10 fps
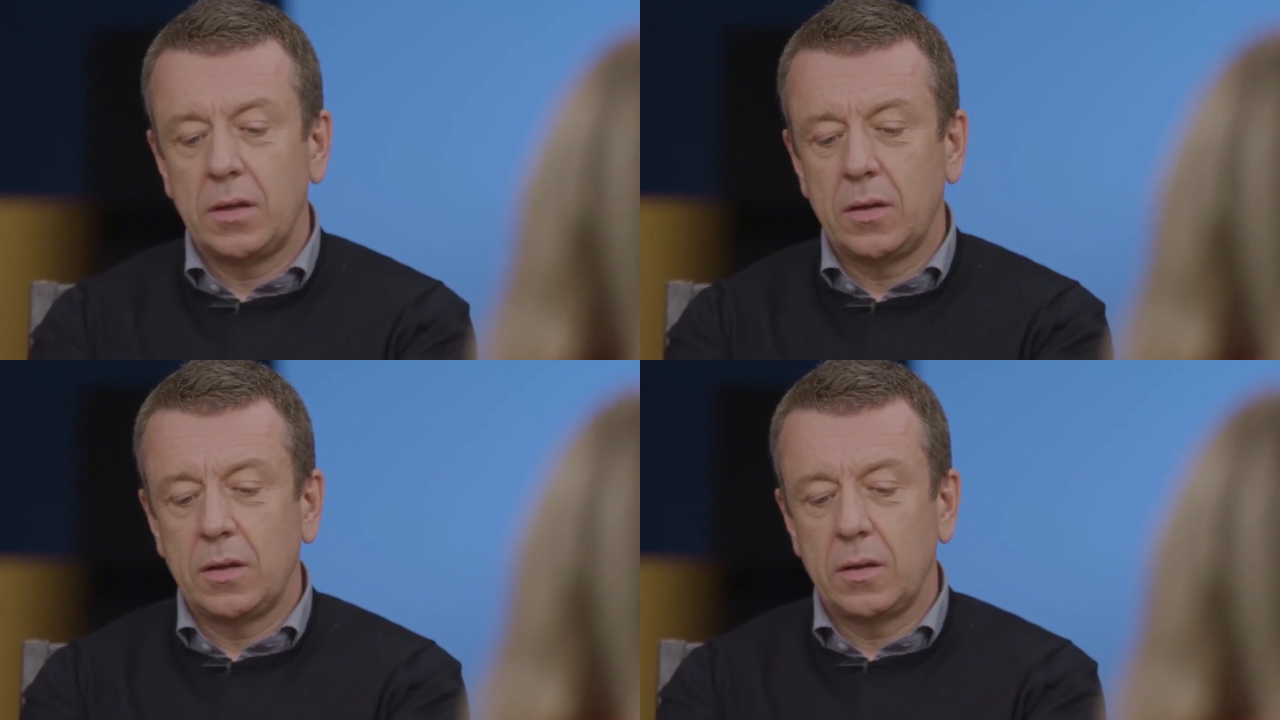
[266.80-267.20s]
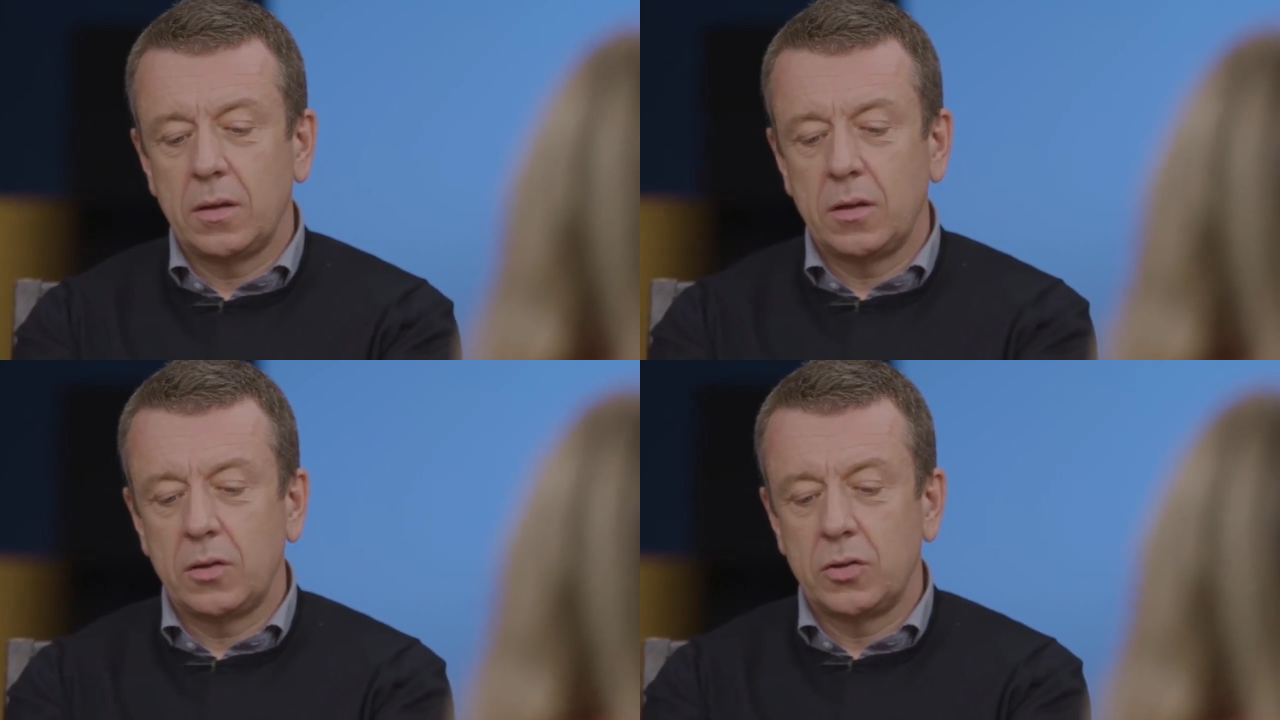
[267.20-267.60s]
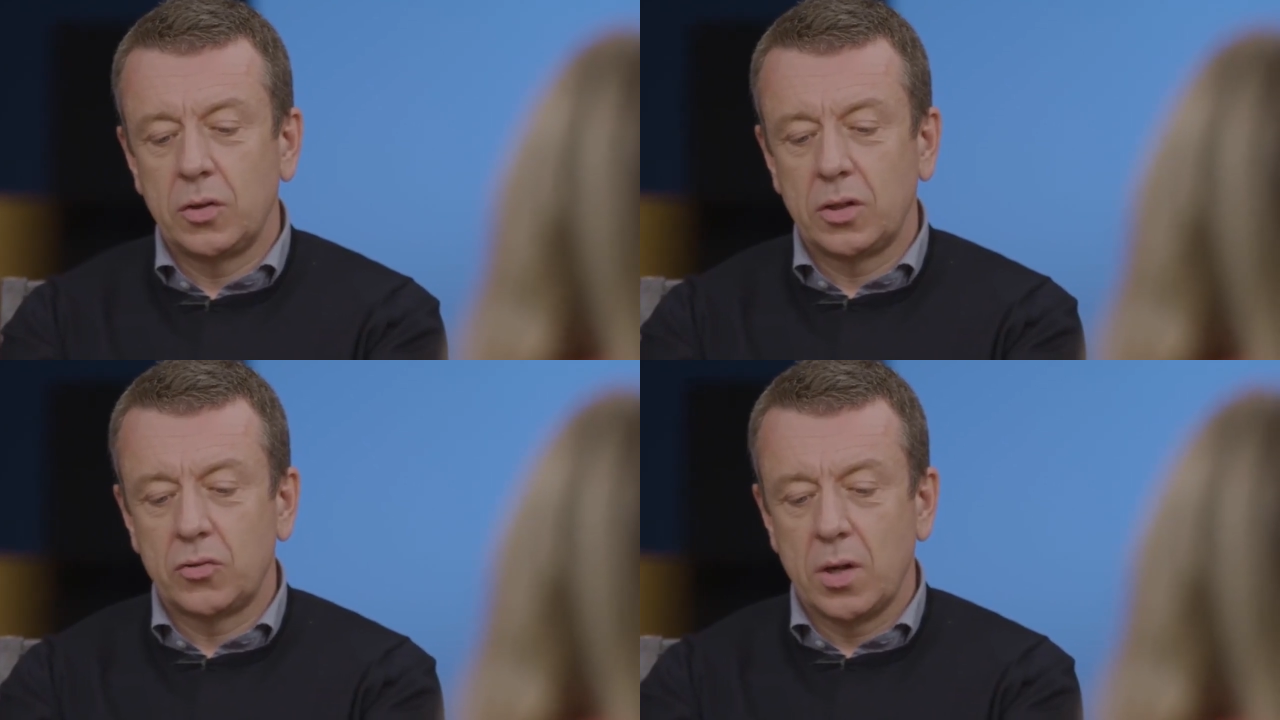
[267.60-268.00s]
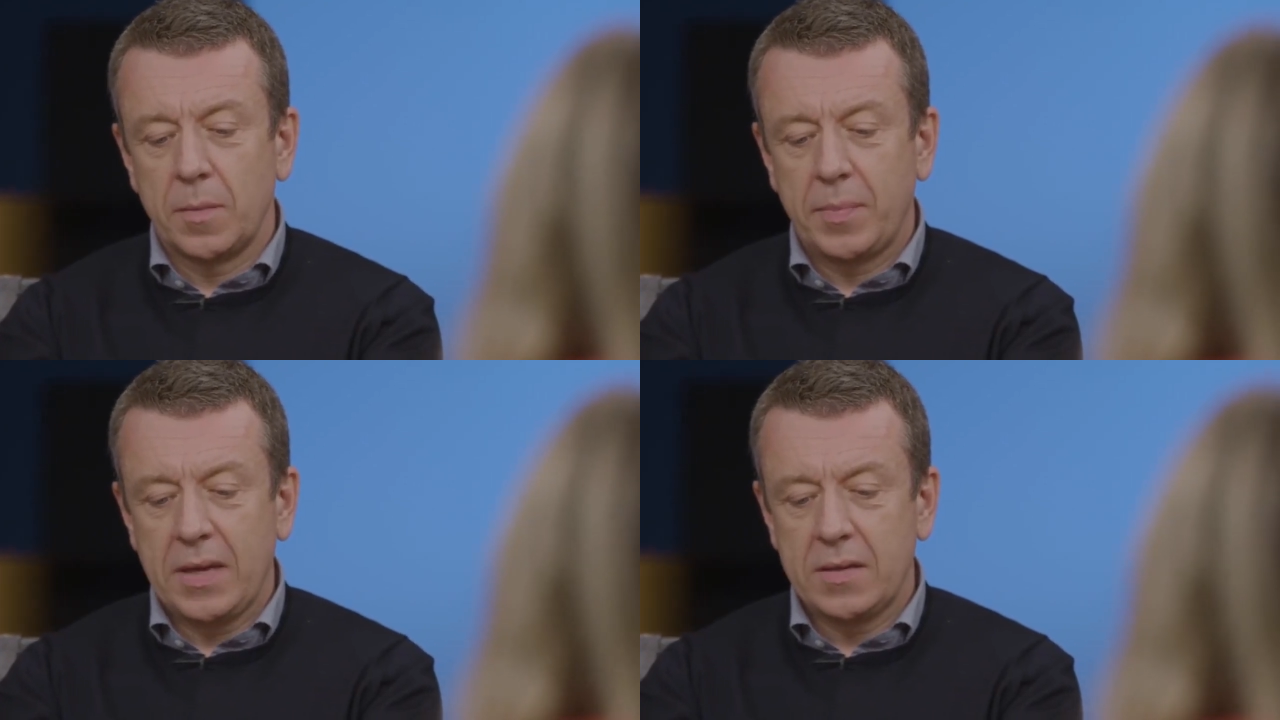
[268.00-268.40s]
that season 5 would be its
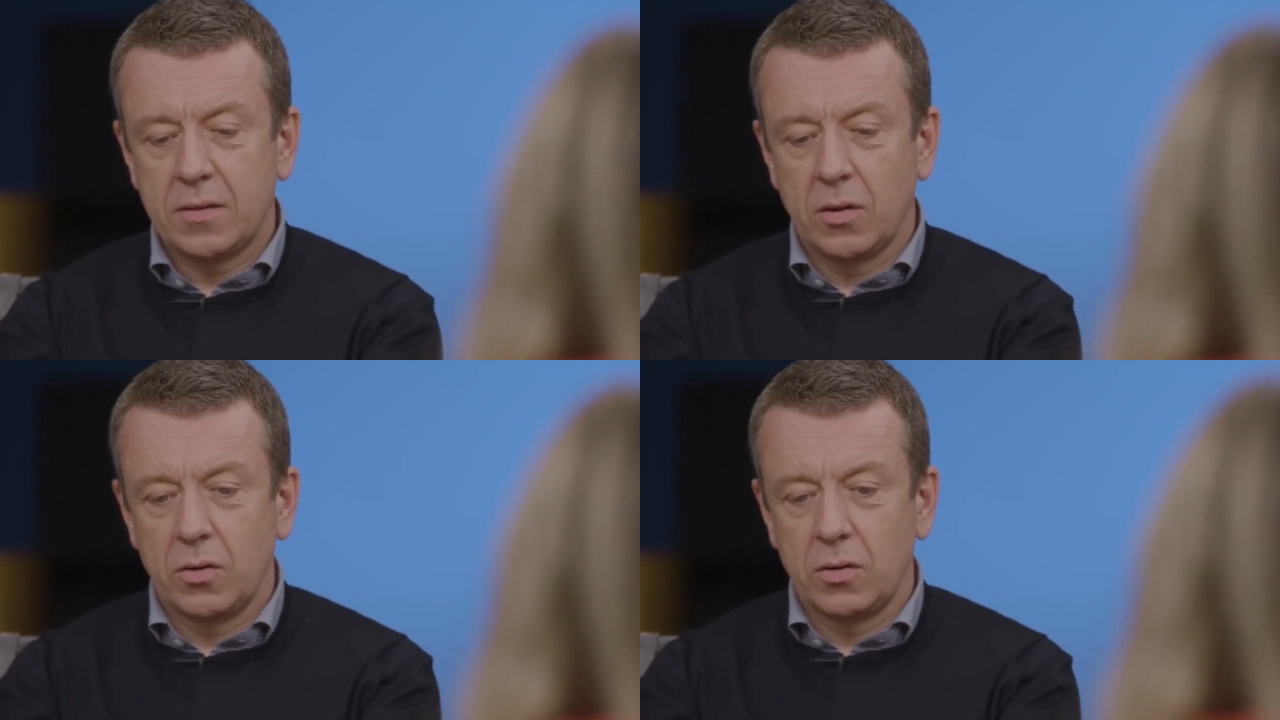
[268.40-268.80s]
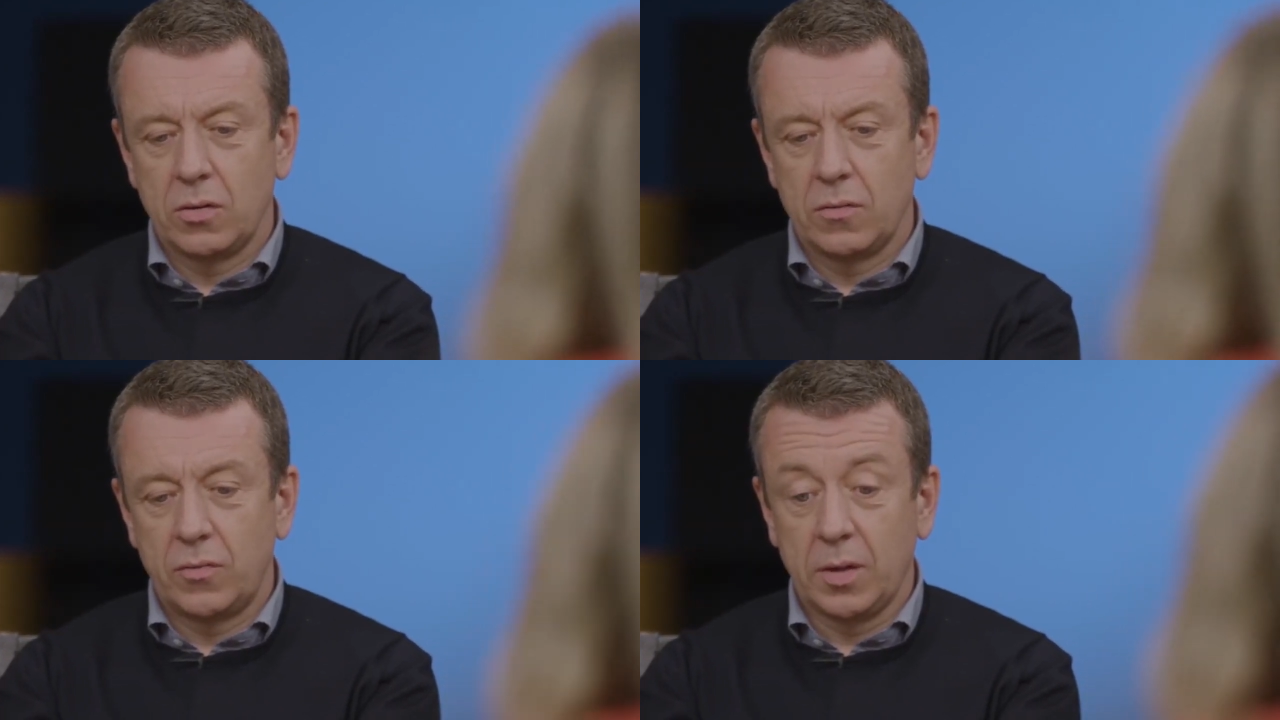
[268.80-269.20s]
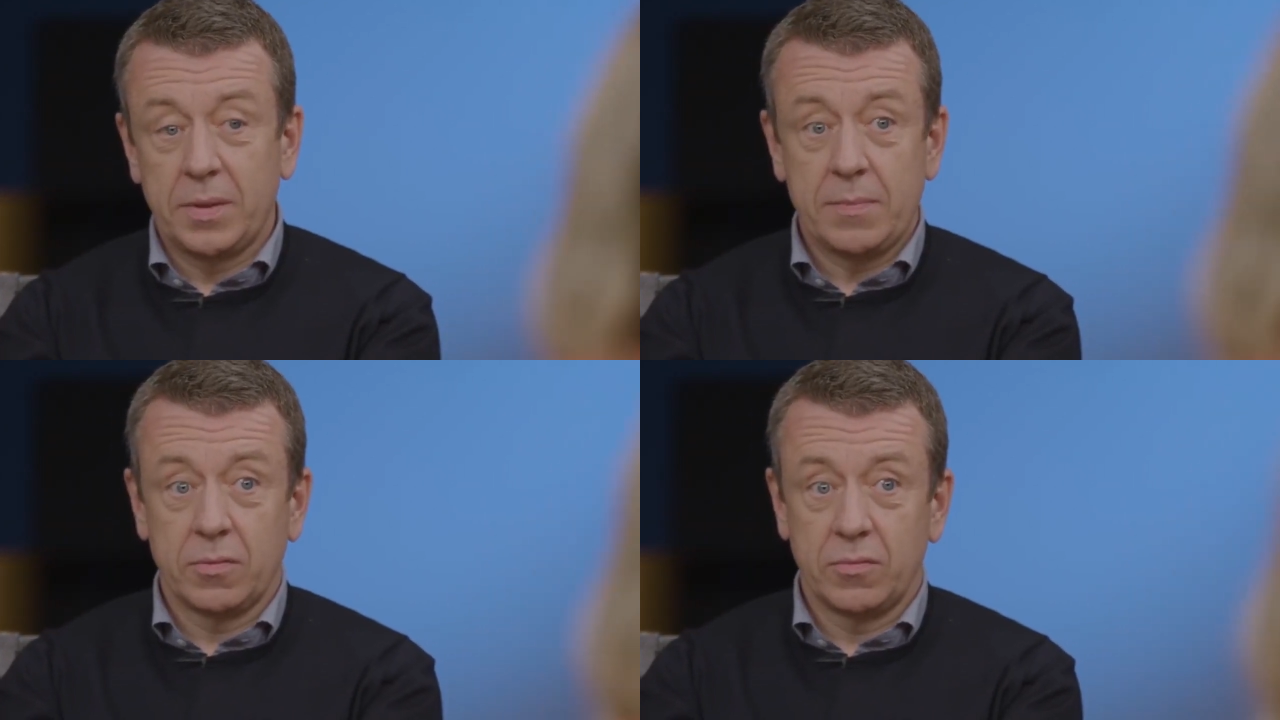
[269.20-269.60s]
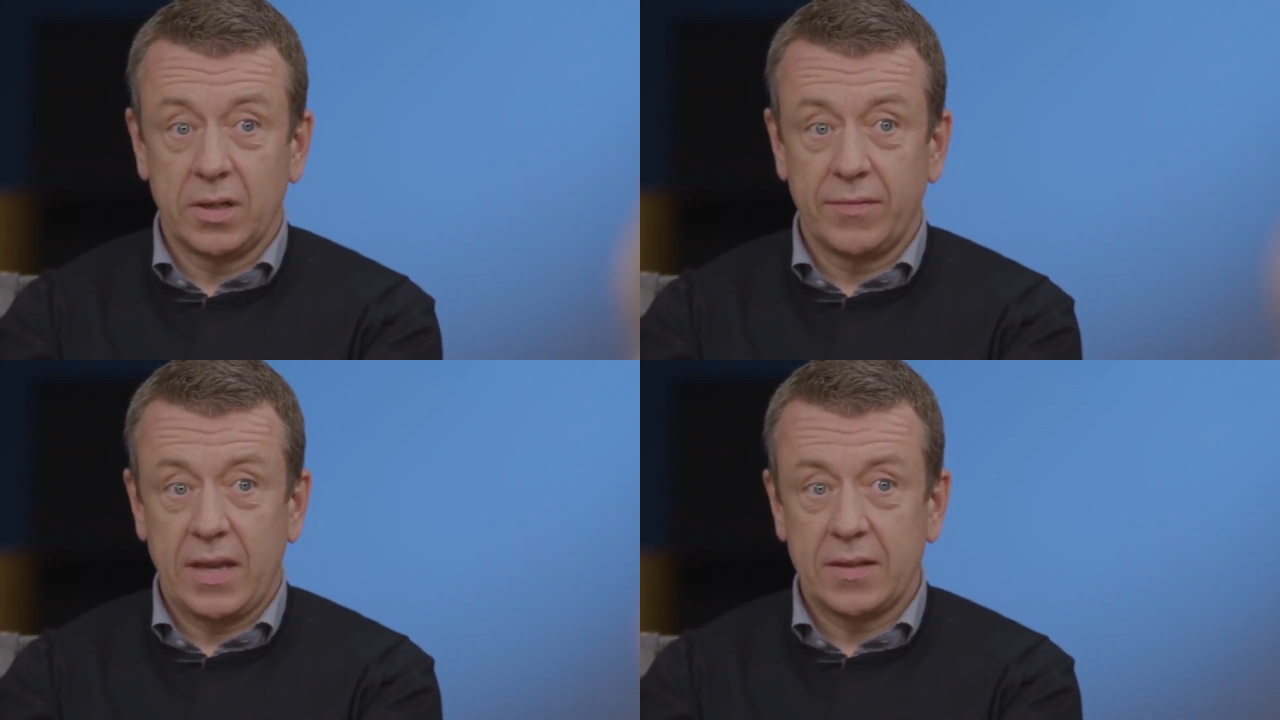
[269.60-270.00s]
last, said Peter Morgan
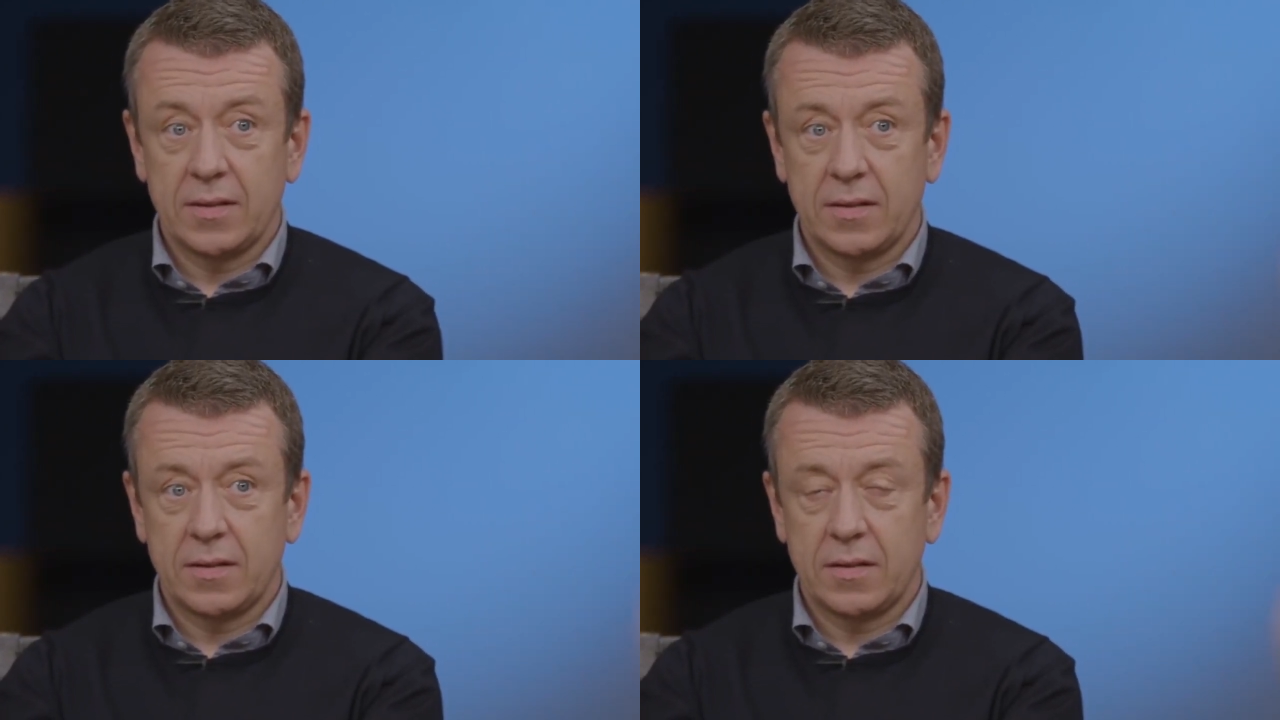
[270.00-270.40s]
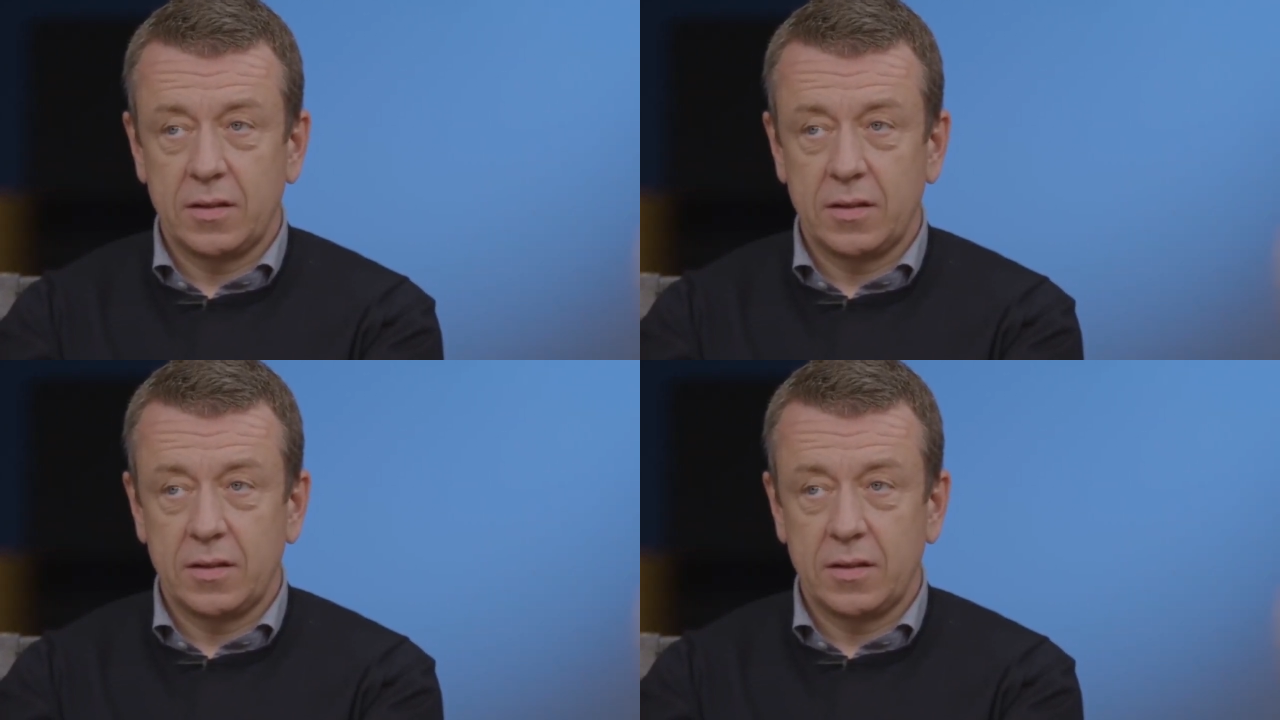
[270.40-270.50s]
in an interview.